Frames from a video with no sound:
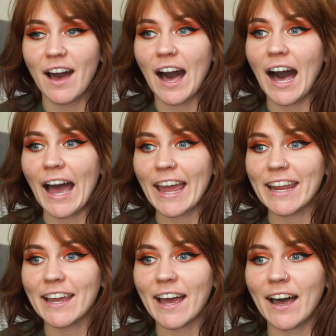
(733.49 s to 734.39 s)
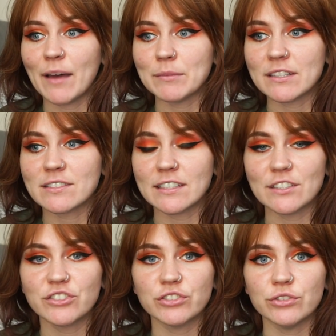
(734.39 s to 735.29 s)
I am
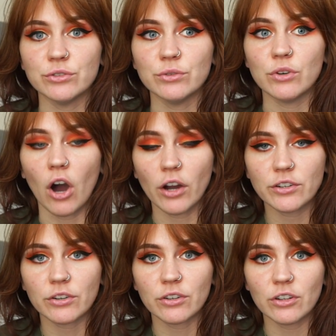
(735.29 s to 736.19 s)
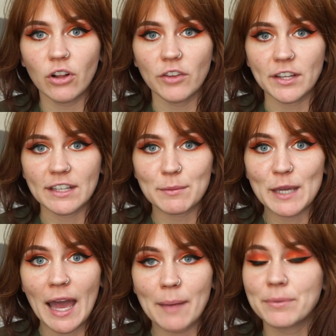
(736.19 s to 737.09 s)
listening to Gone Girl on the
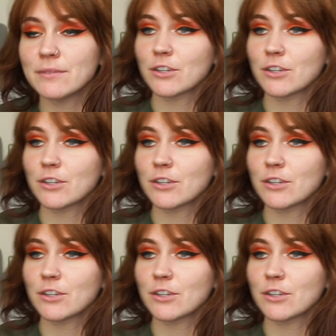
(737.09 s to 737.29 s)
Libby app.